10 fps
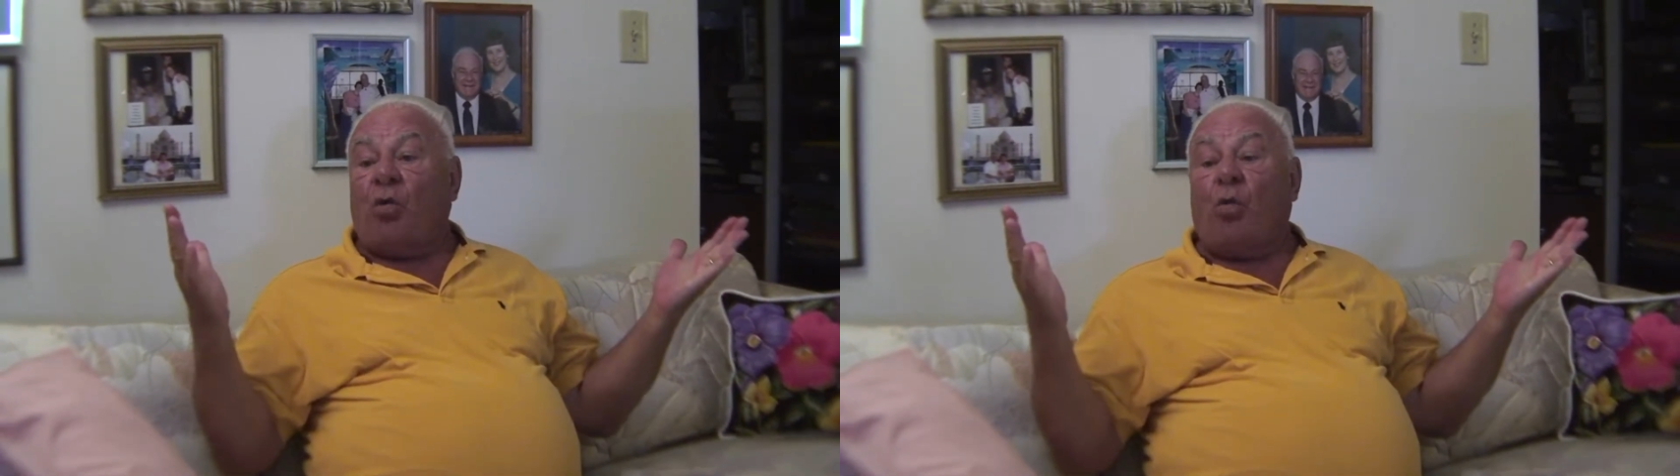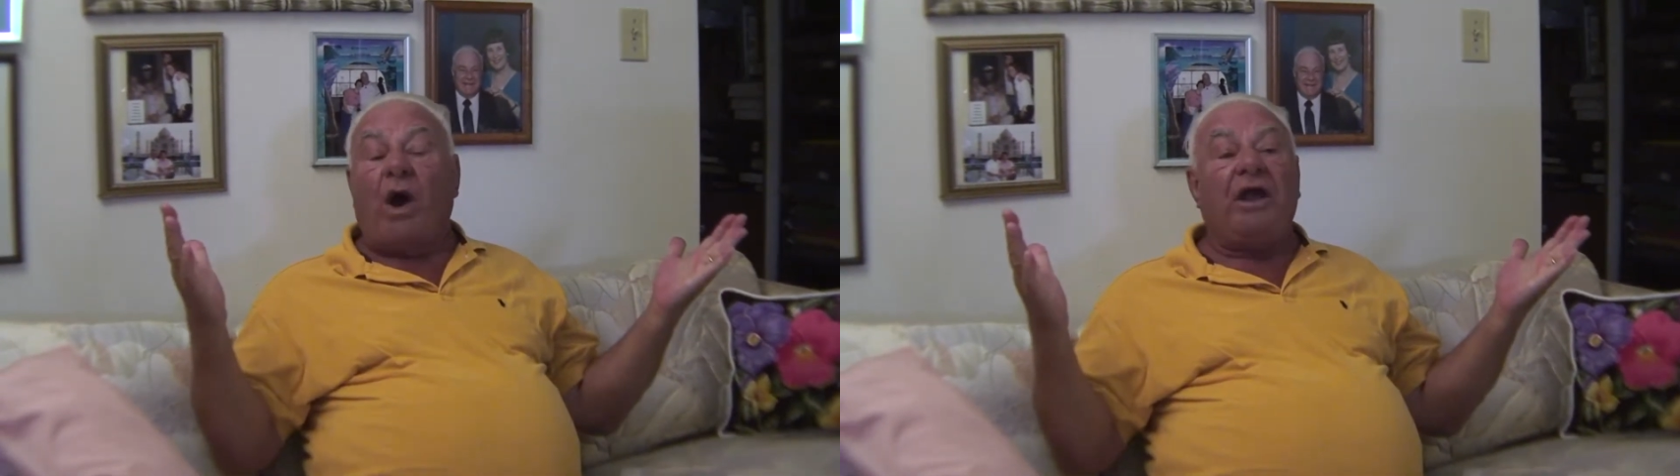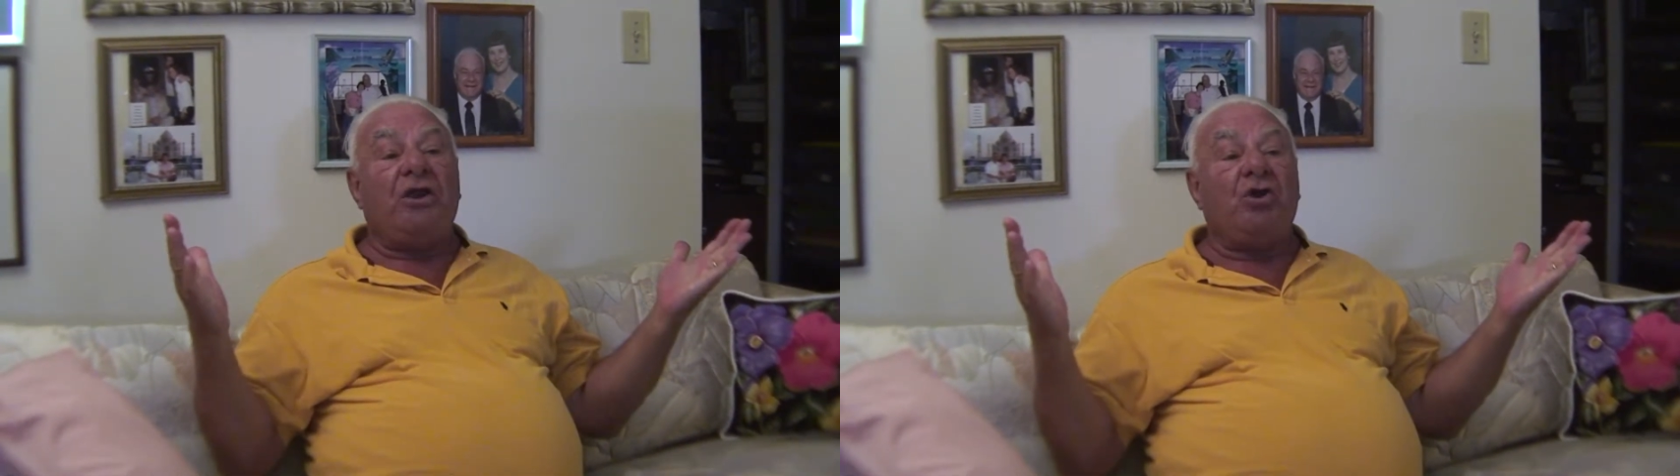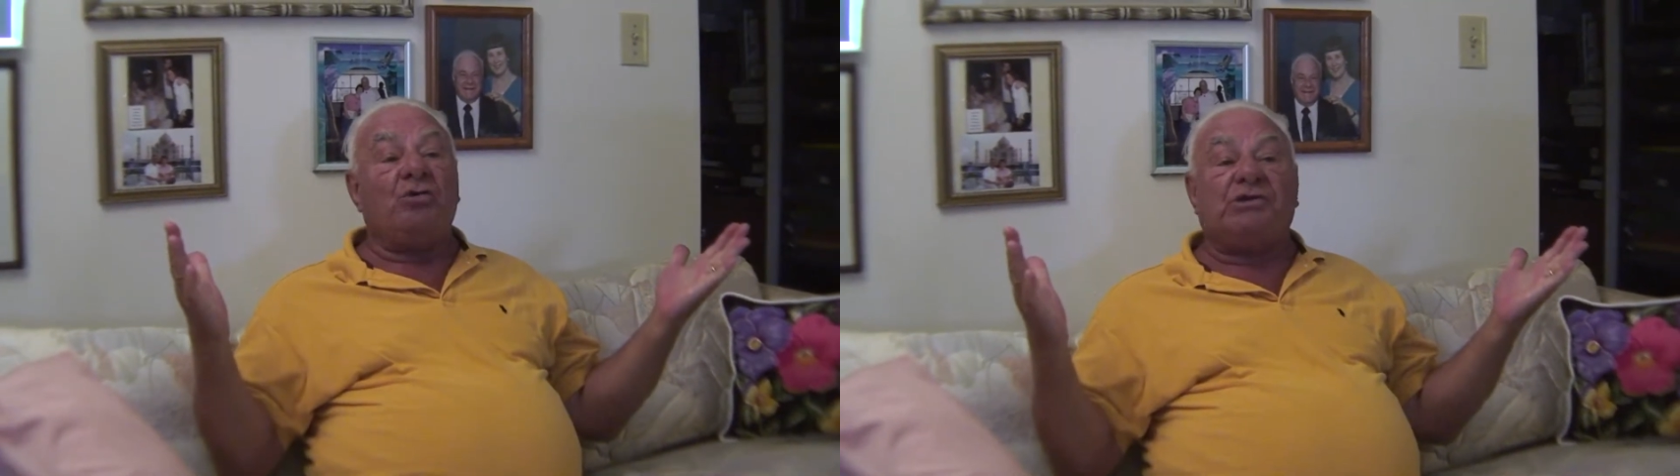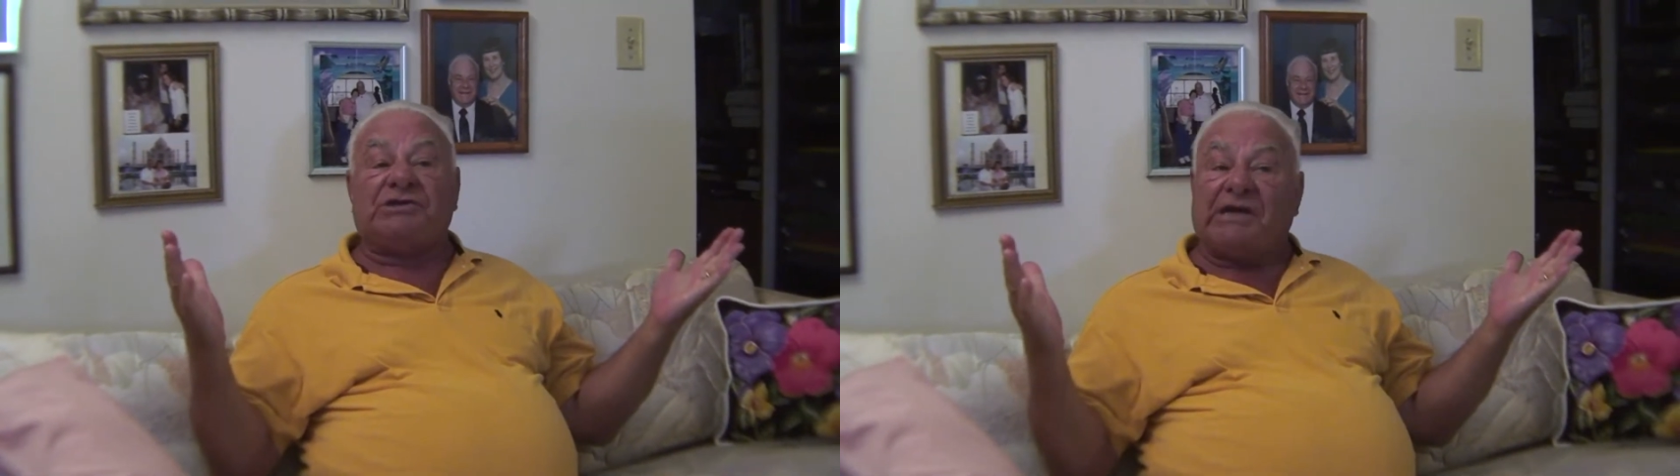When
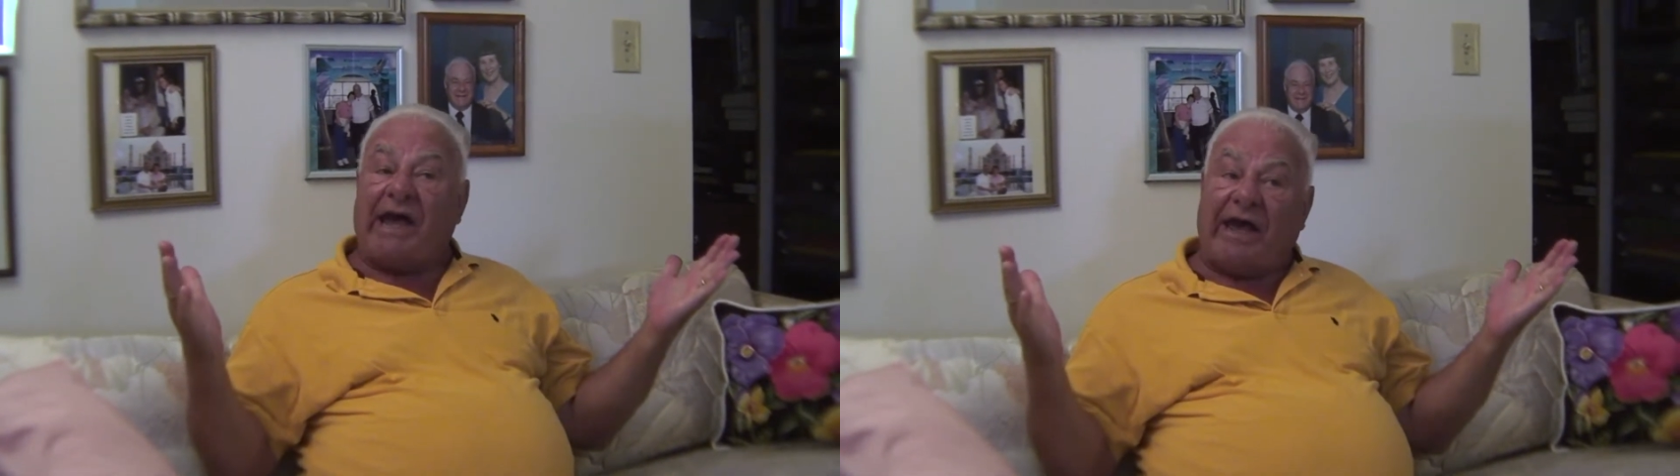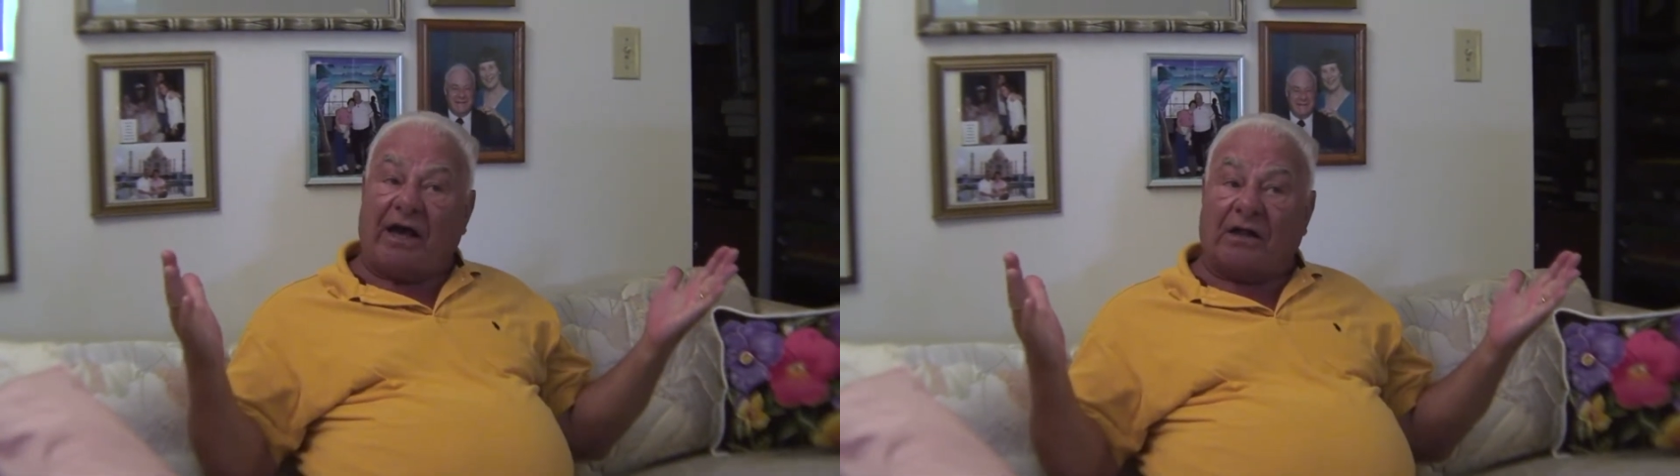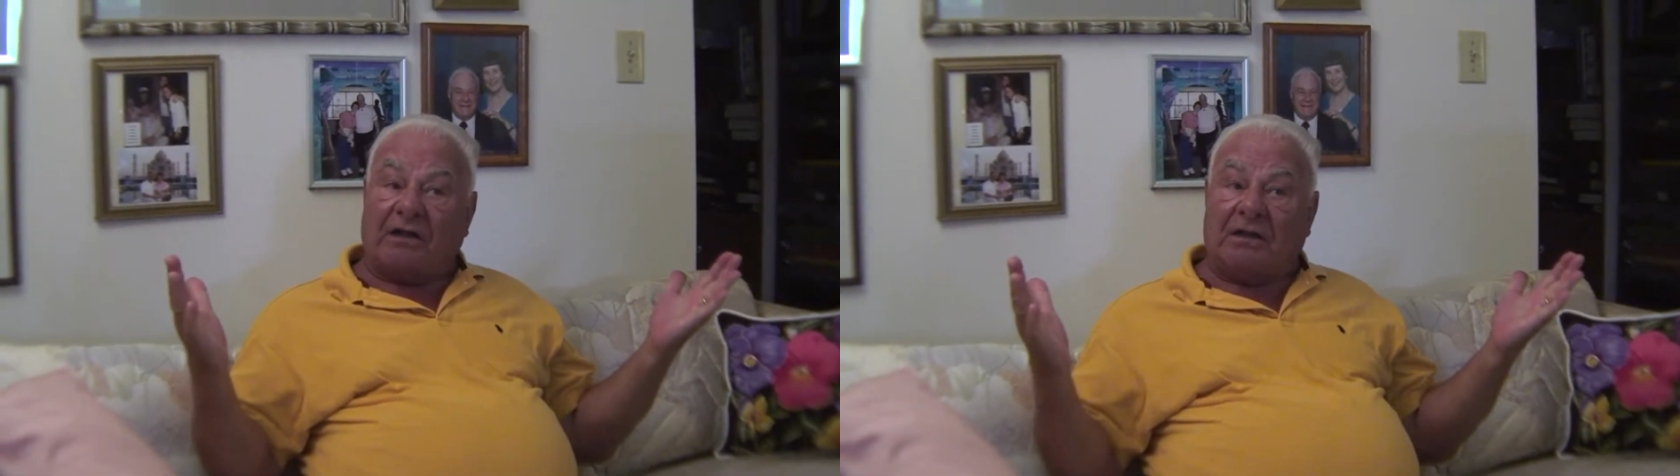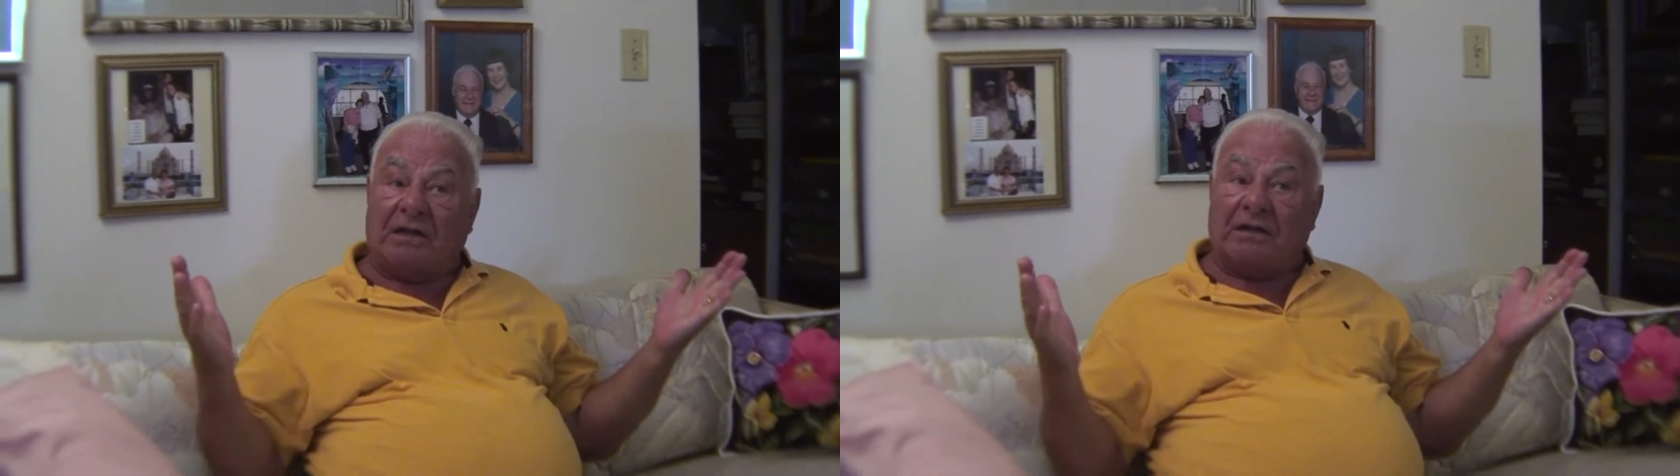you sail,